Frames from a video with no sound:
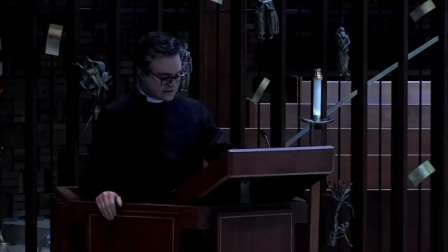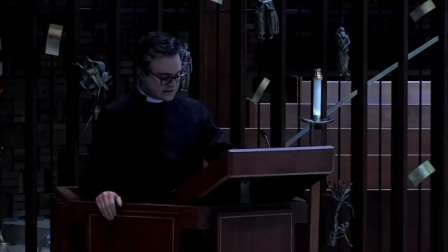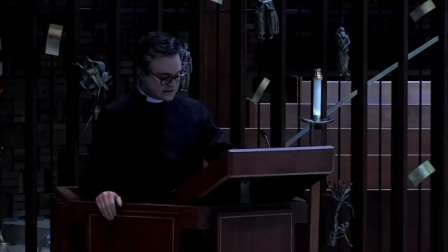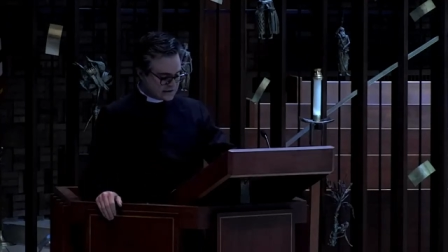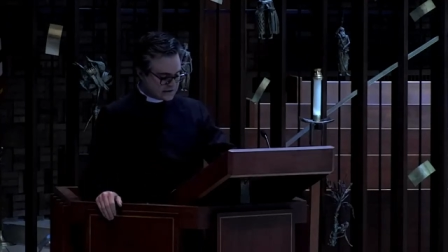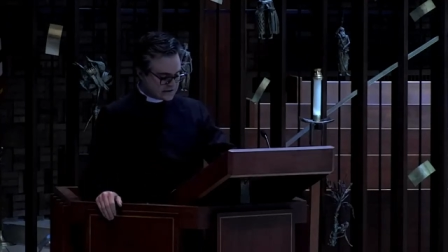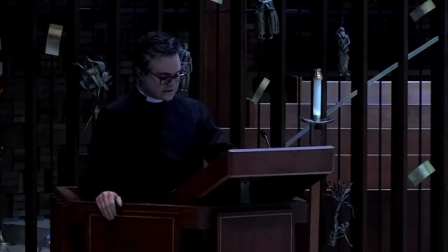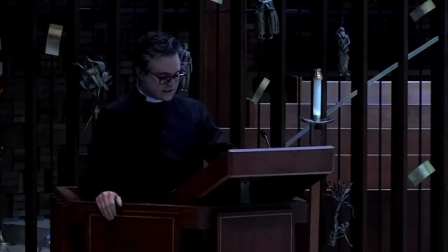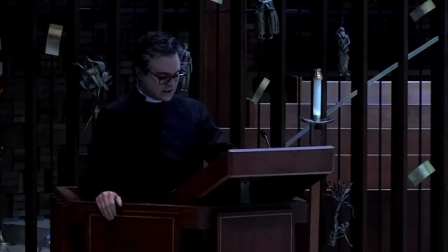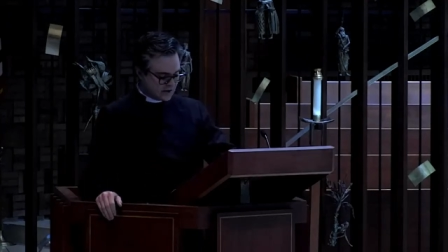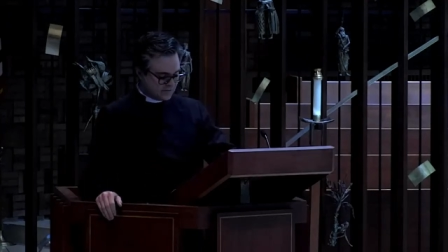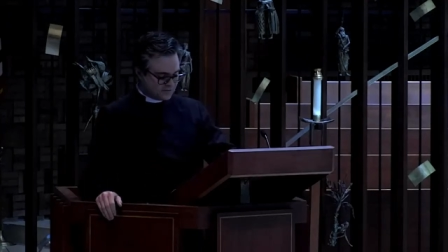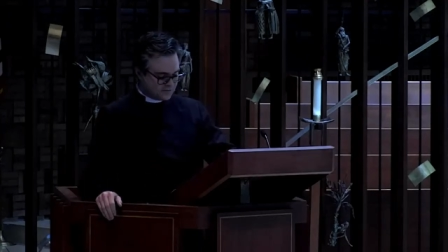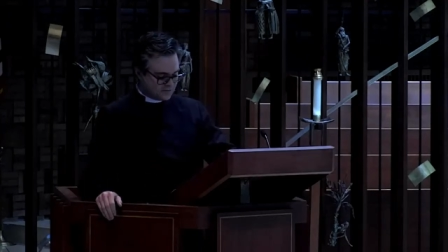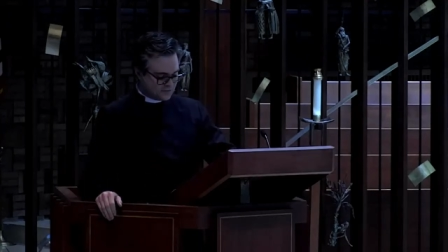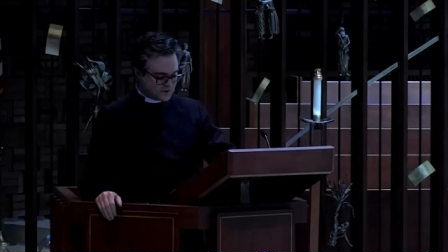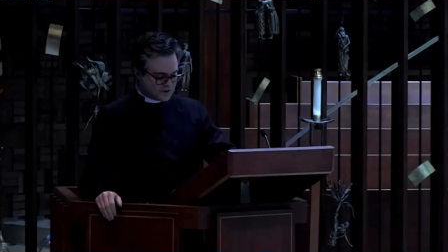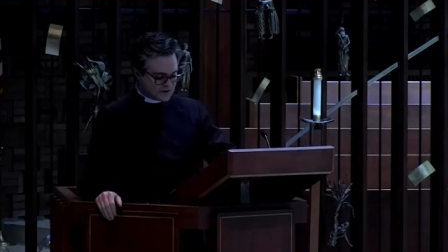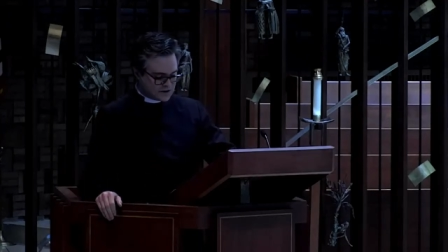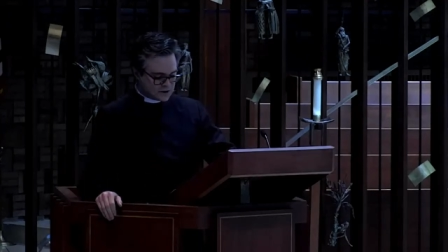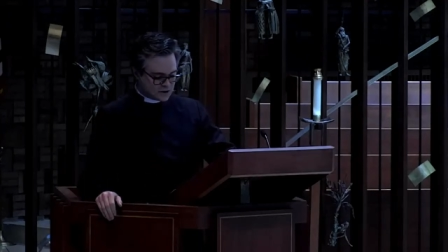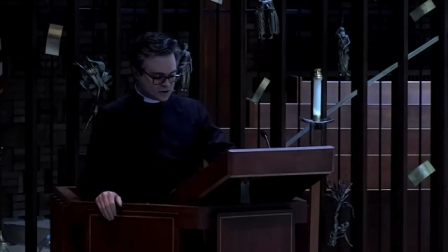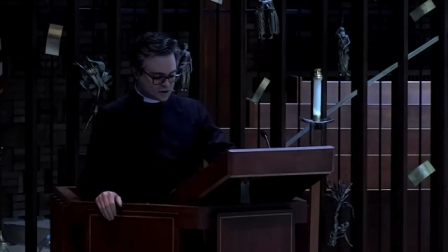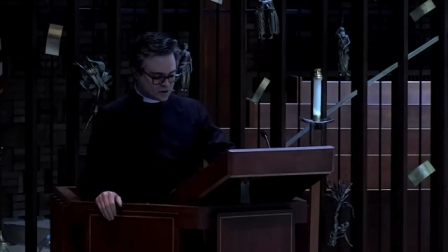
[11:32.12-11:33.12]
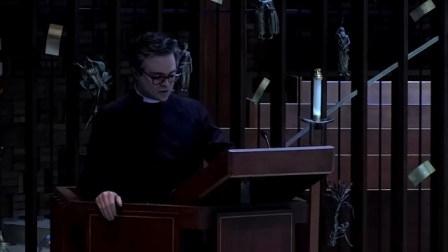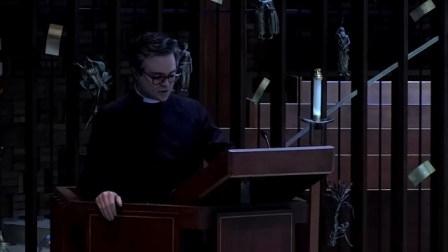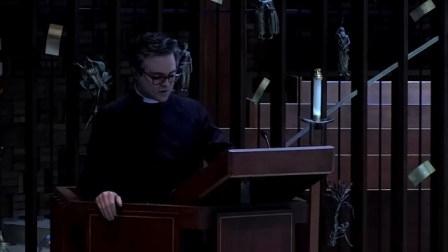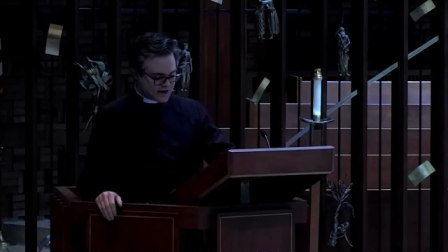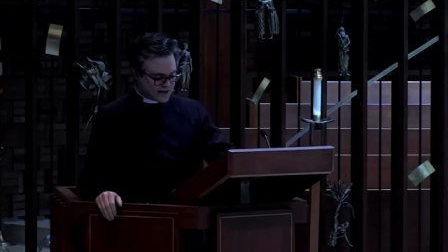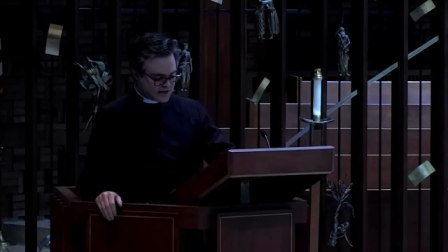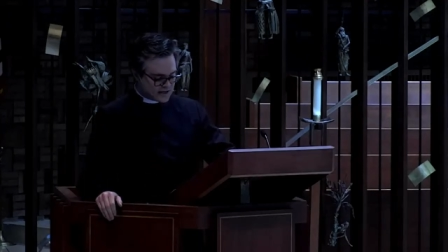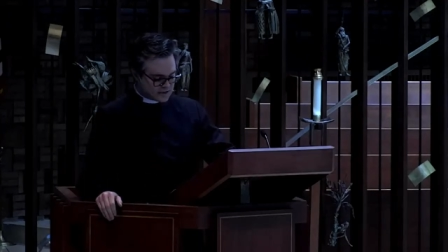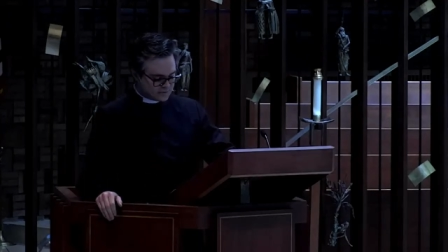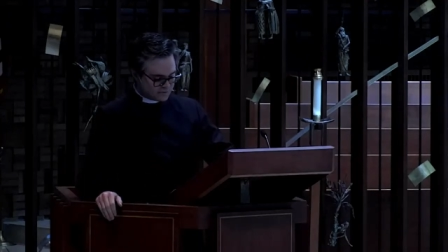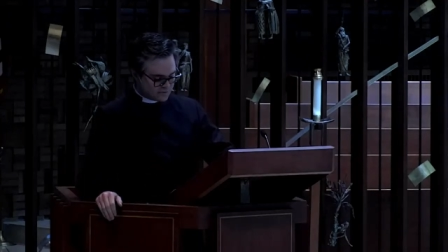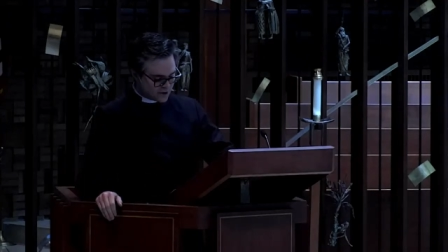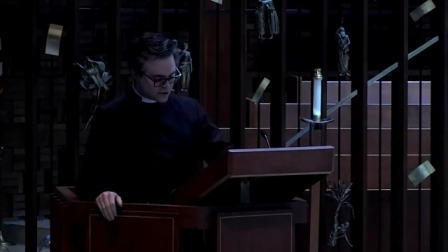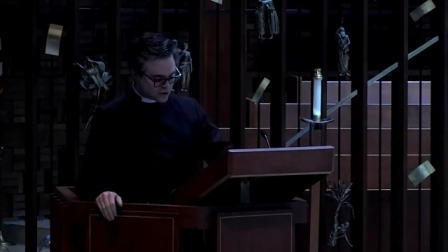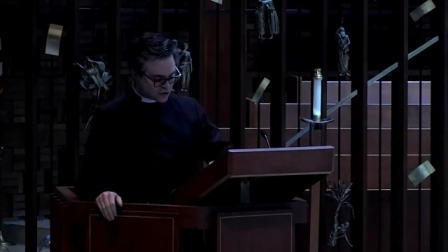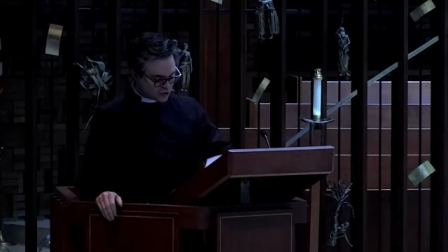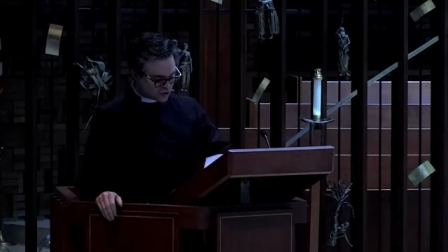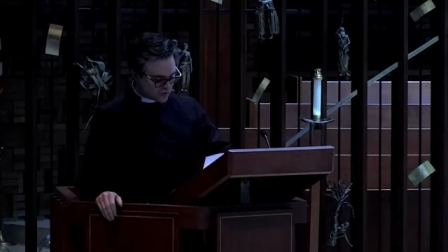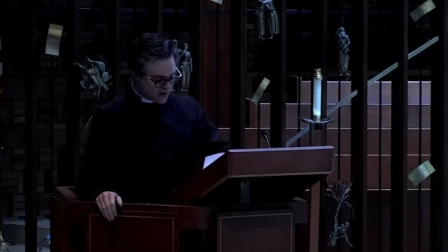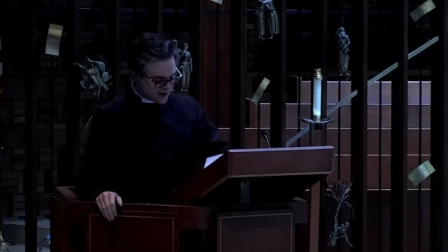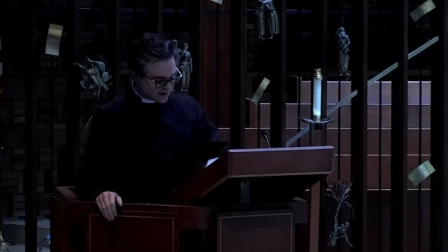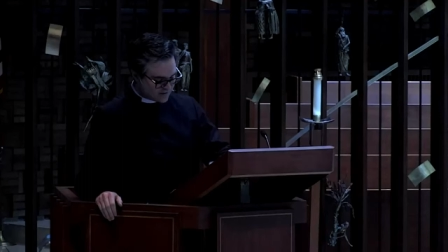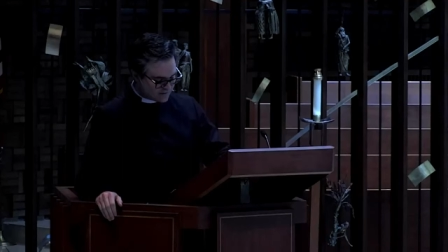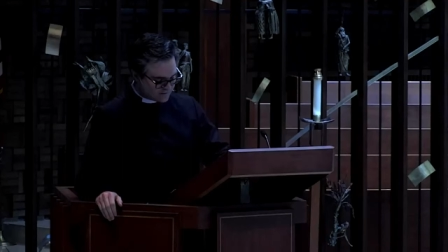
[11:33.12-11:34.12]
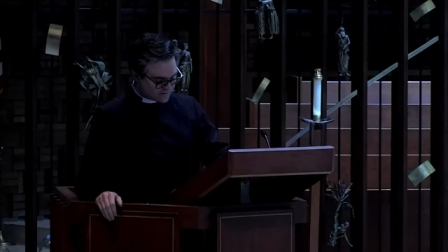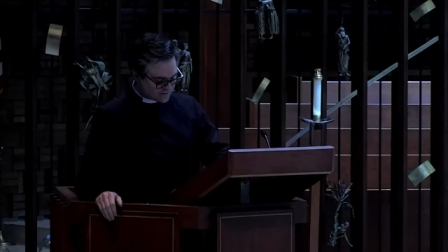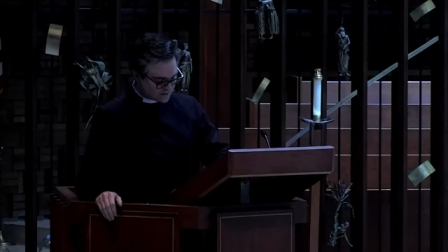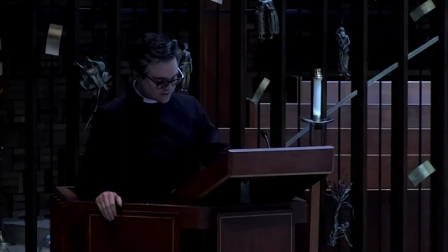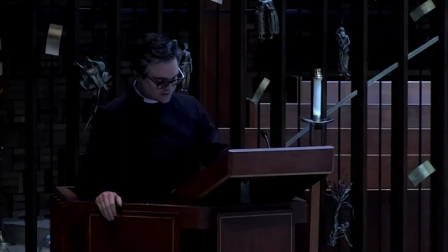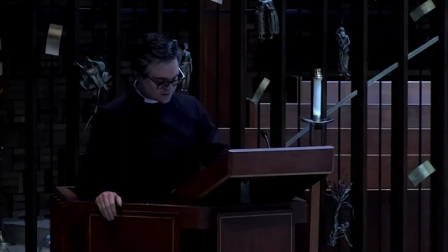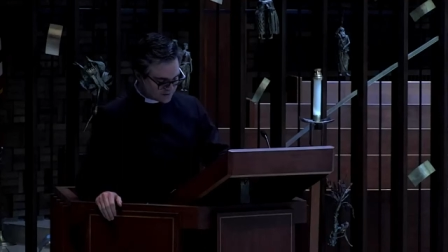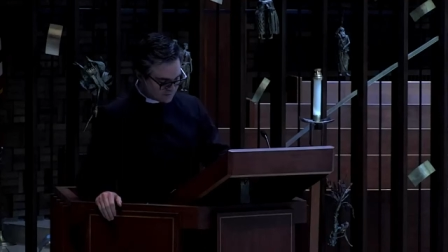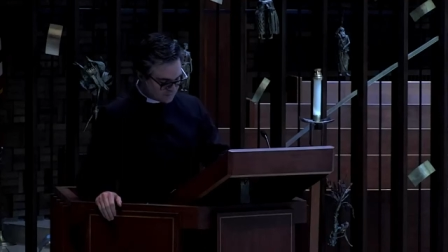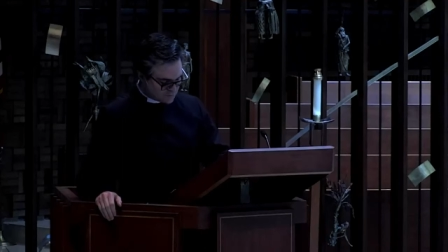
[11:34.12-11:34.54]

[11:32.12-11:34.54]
some great but dread-filled